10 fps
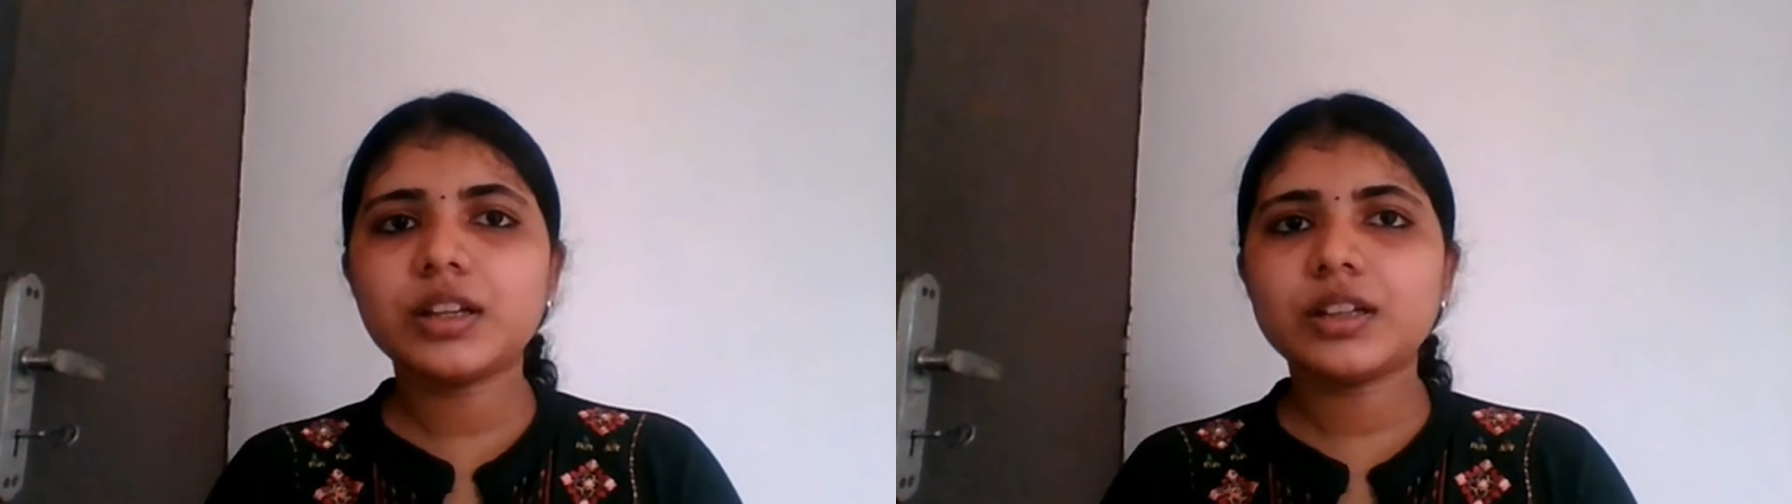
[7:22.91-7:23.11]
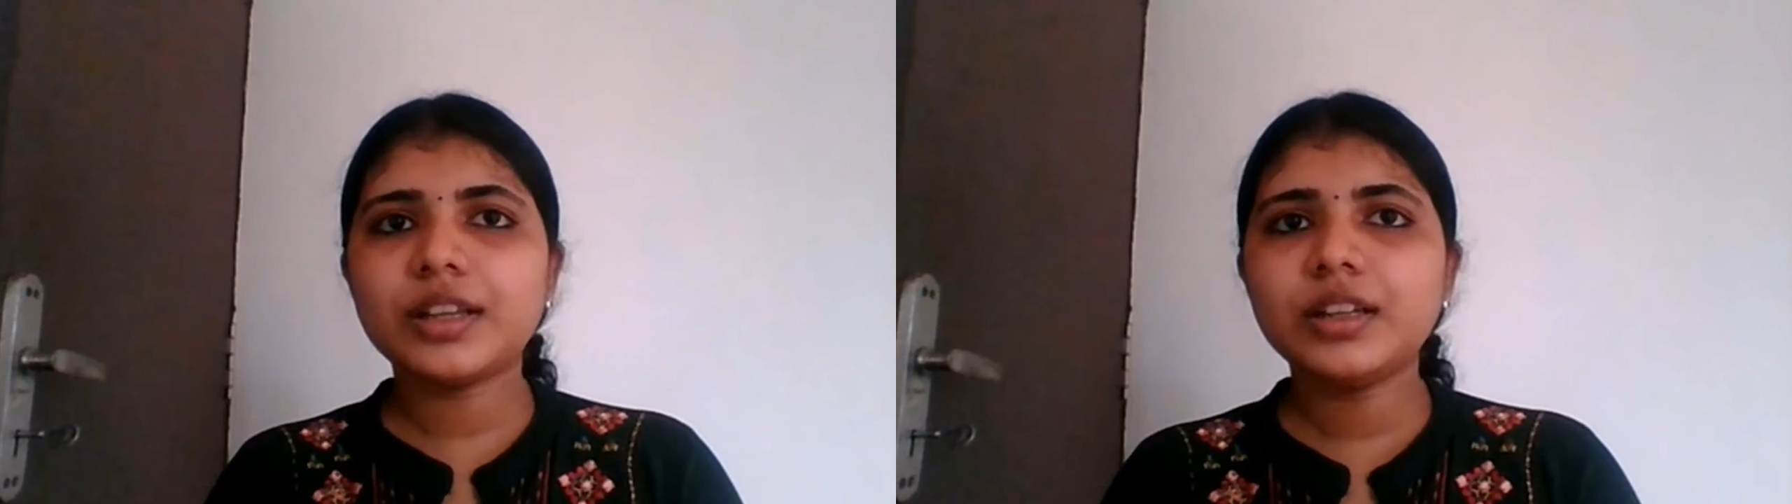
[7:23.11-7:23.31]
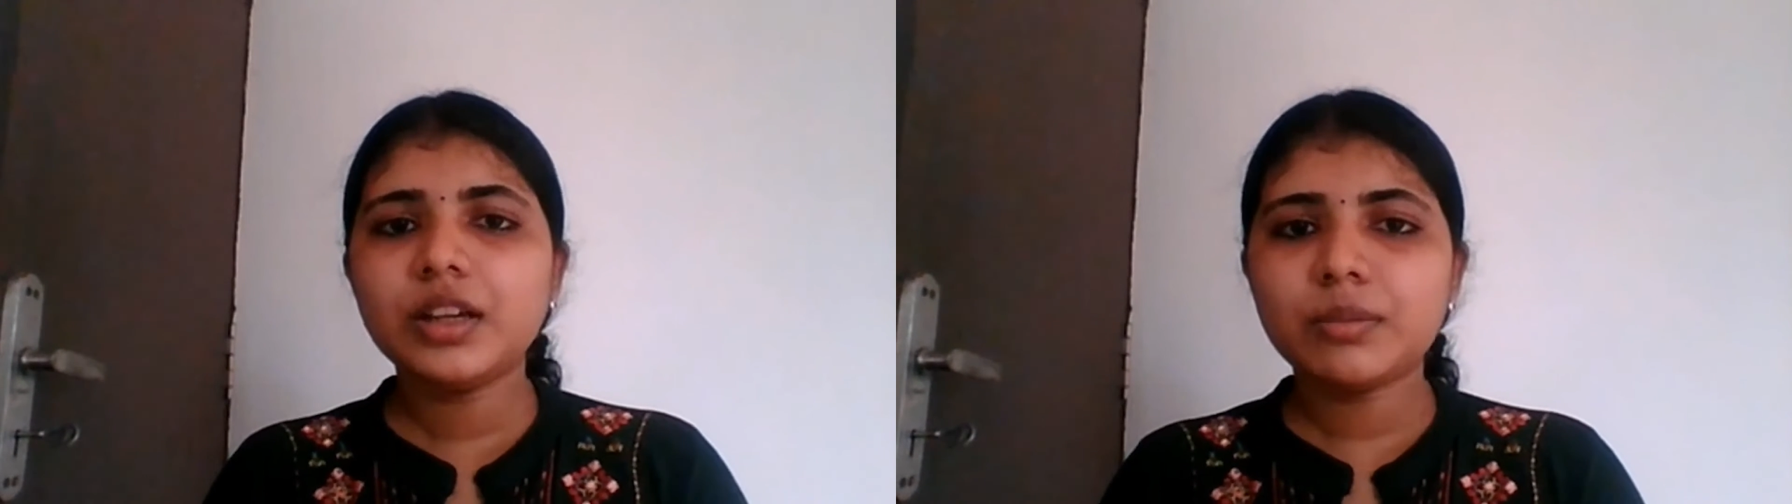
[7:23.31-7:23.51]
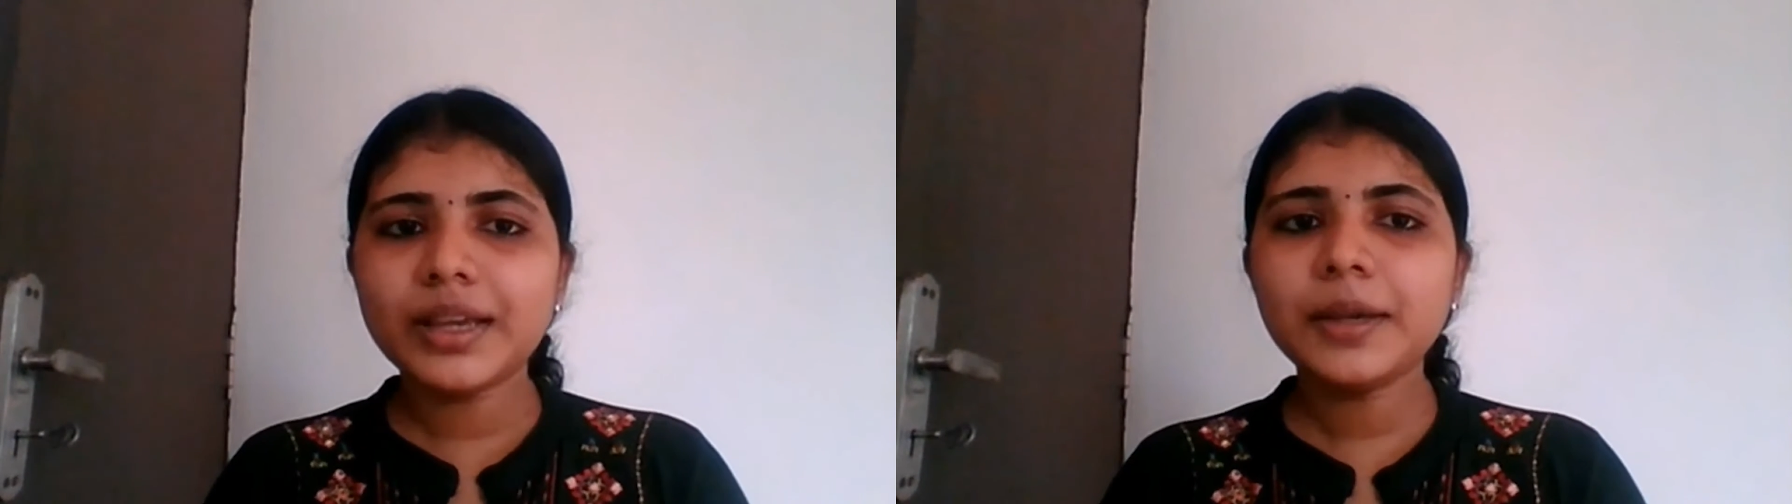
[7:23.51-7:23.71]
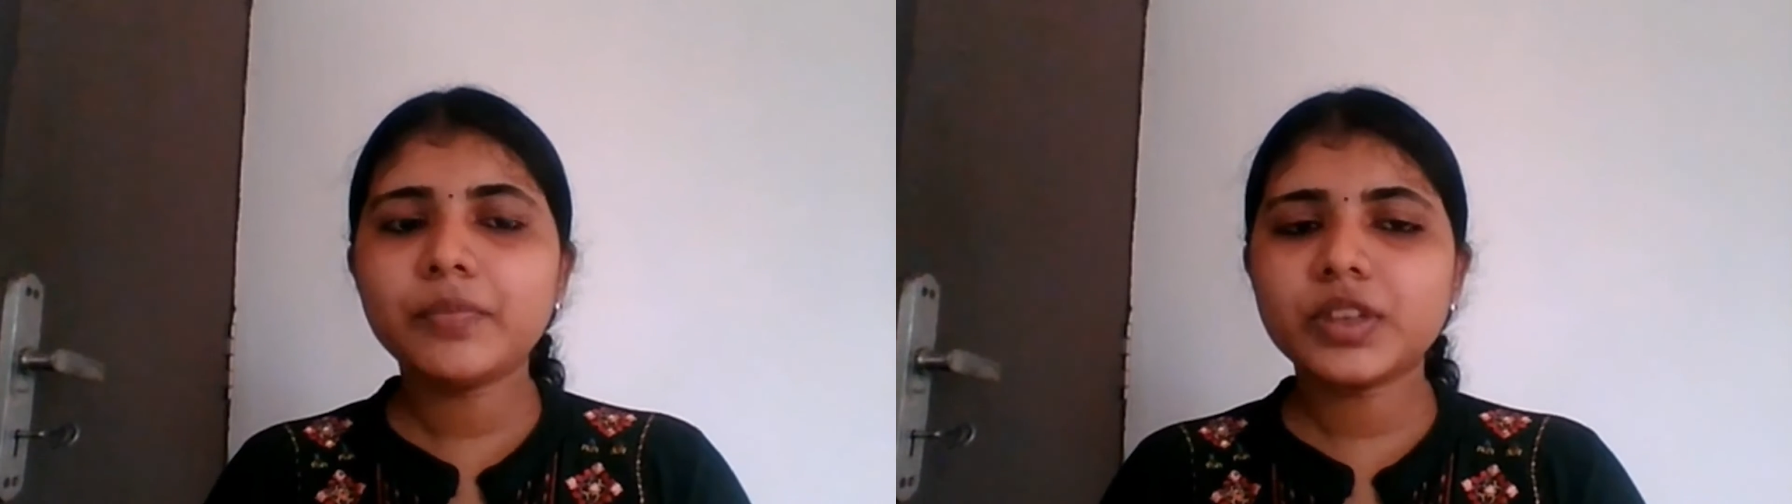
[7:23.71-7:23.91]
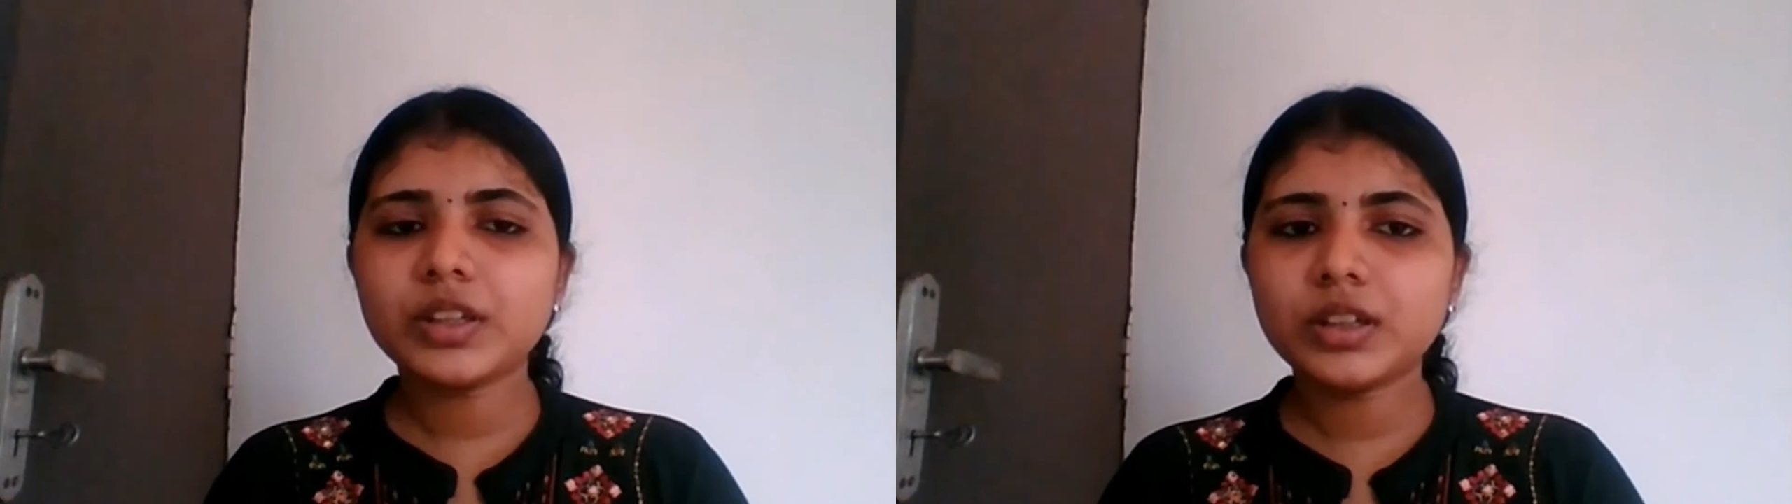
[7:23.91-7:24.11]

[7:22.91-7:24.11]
that by